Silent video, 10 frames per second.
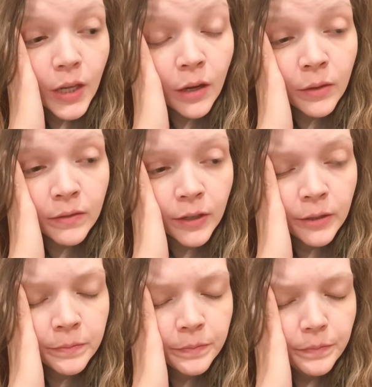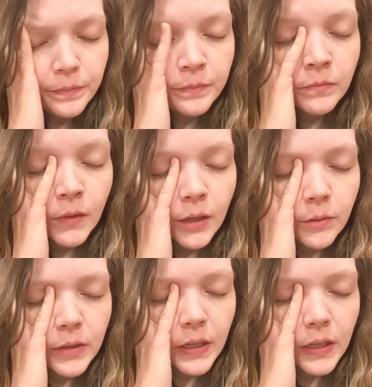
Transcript: However, it was